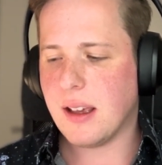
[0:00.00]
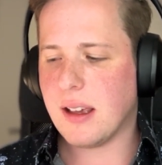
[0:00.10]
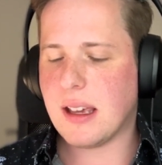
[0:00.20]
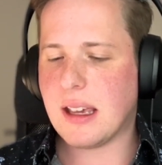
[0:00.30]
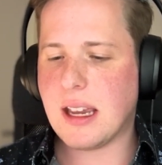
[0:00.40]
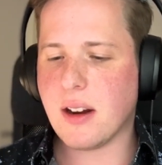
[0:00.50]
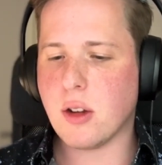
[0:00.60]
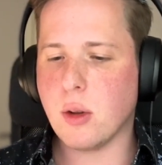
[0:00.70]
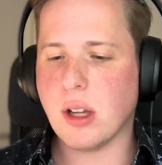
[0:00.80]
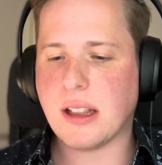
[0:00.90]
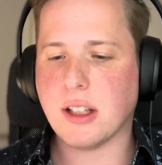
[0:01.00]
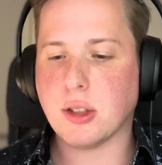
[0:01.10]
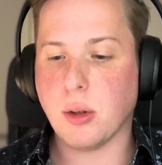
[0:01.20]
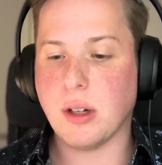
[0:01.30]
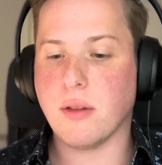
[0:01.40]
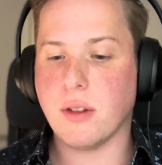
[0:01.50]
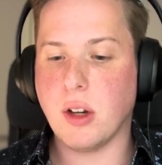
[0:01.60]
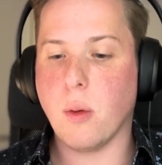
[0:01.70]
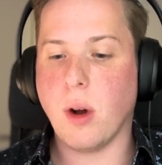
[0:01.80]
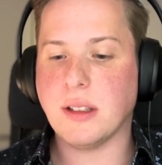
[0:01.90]
here you look at the story of
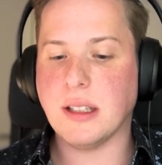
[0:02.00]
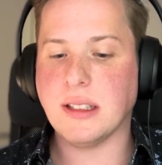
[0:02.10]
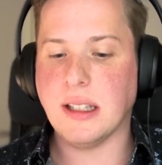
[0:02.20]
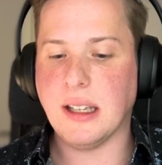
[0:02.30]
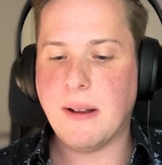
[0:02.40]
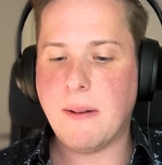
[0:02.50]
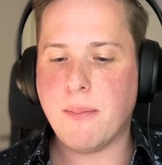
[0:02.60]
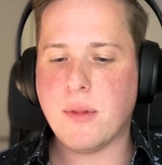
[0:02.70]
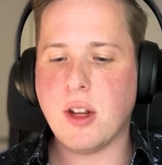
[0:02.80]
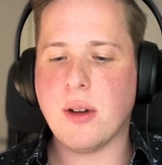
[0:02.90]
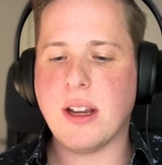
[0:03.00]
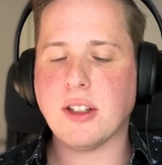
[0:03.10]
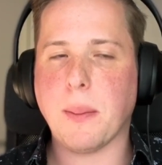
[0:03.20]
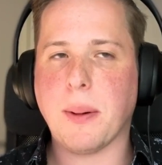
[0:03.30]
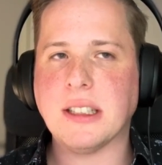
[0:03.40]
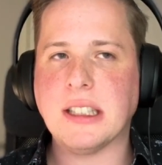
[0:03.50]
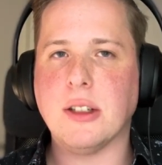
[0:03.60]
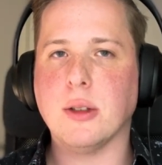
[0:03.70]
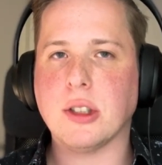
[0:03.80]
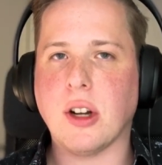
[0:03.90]
Walt Disney. Here's a person
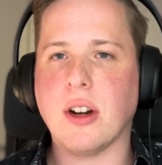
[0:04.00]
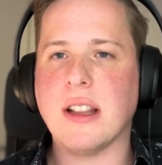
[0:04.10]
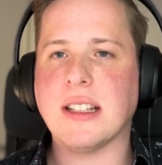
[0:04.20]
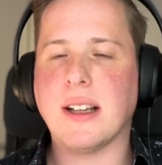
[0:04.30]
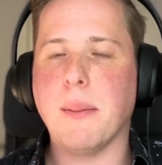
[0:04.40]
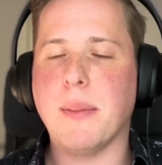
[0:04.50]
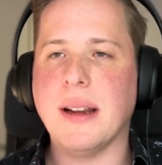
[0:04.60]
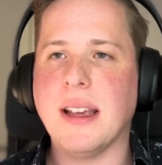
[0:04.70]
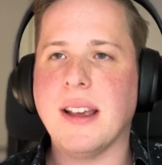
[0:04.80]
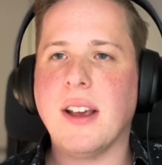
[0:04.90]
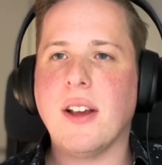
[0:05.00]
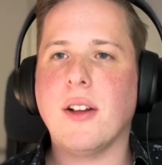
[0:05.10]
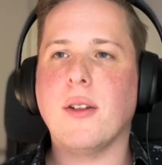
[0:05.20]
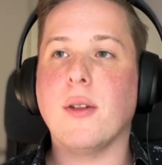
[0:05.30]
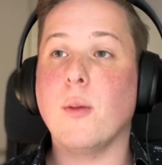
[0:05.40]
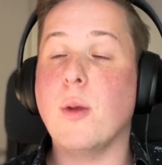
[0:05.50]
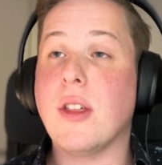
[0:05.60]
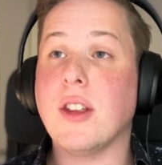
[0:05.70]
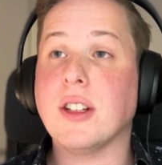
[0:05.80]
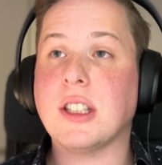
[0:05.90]
who started this company
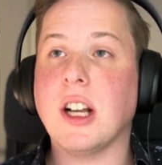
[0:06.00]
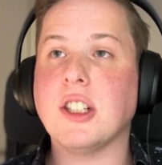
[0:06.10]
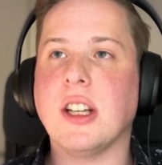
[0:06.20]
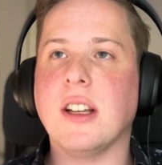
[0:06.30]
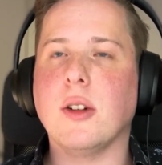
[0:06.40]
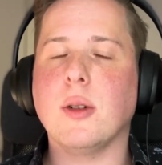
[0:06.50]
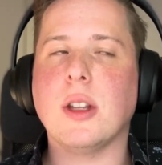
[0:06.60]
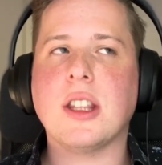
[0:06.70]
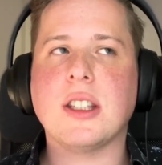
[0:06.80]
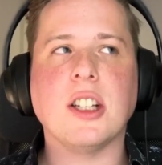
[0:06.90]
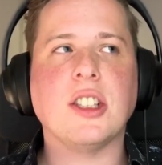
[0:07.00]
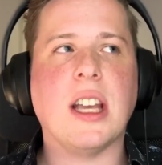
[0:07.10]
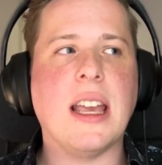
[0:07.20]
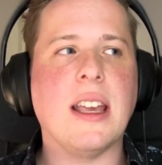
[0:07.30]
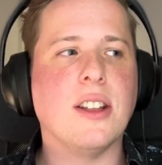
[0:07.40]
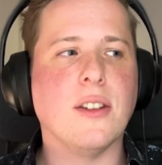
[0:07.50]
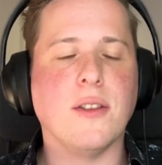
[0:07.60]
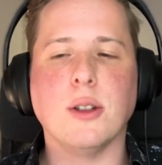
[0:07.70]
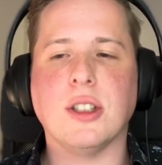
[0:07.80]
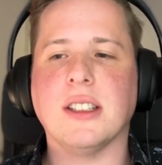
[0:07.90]
with such a
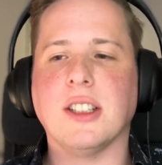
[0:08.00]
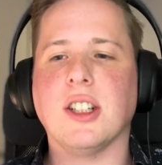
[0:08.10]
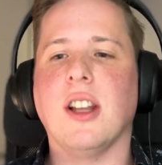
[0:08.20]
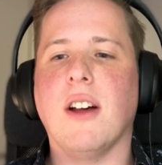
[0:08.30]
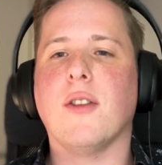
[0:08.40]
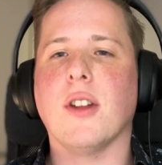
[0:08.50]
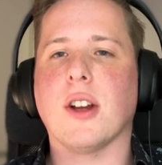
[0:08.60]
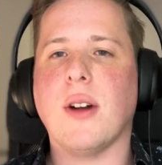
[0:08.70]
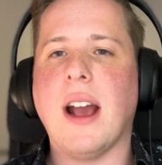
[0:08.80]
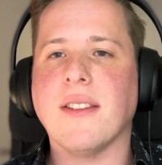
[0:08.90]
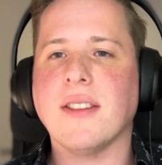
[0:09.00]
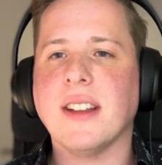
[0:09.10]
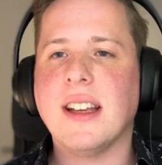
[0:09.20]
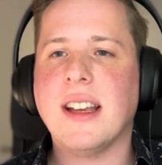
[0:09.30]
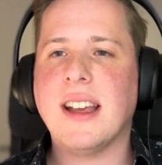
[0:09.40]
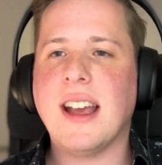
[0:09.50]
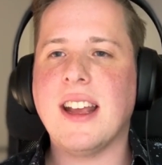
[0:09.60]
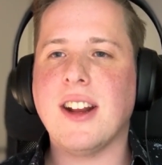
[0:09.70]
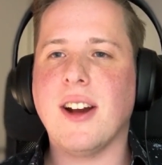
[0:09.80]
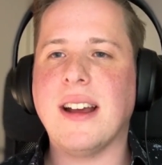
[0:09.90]
devotion and such a love for the craft,
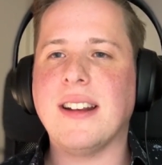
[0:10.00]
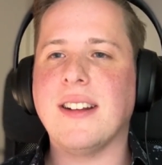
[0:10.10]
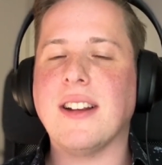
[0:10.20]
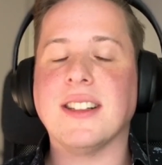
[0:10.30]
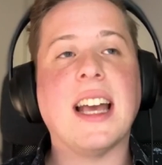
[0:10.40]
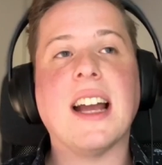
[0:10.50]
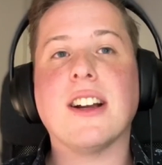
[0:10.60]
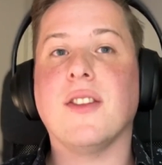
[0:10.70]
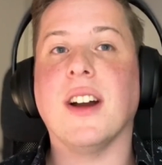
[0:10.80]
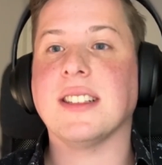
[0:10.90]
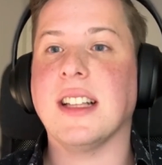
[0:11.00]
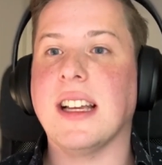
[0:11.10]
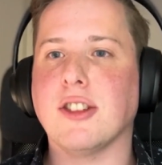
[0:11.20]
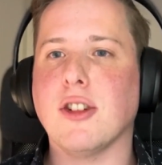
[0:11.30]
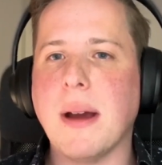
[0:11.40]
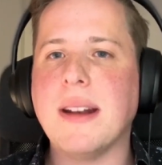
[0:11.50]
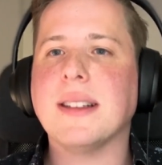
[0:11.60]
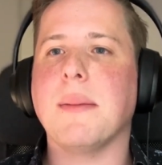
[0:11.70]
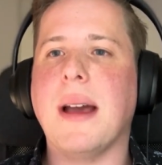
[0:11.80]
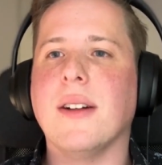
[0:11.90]
and and sacrificed like a tremendous
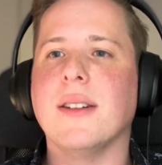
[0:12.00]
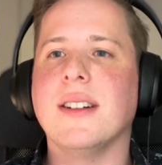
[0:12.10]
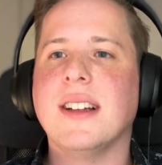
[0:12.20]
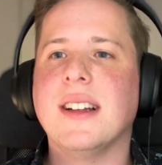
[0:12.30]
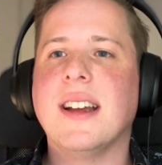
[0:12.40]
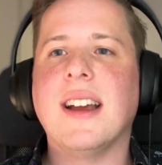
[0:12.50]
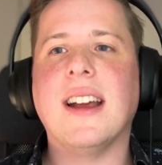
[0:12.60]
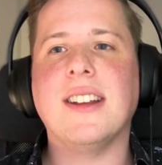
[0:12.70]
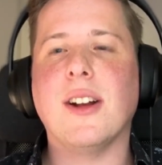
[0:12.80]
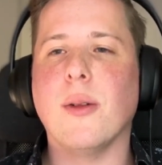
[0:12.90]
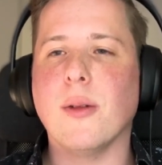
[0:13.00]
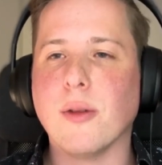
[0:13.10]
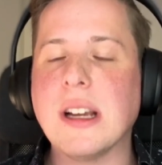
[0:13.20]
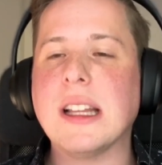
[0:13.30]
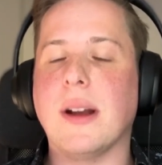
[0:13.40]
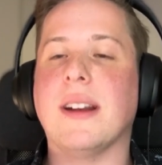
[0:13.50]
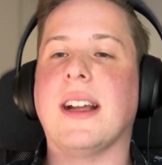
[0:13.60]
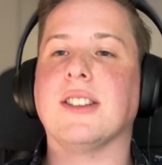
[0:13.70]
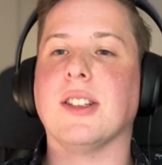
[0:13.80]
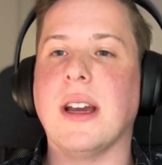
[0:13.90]
amount, and really went
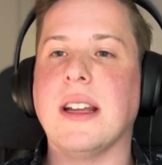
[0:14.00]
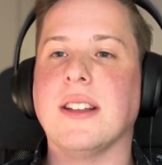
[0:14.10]
against the grain to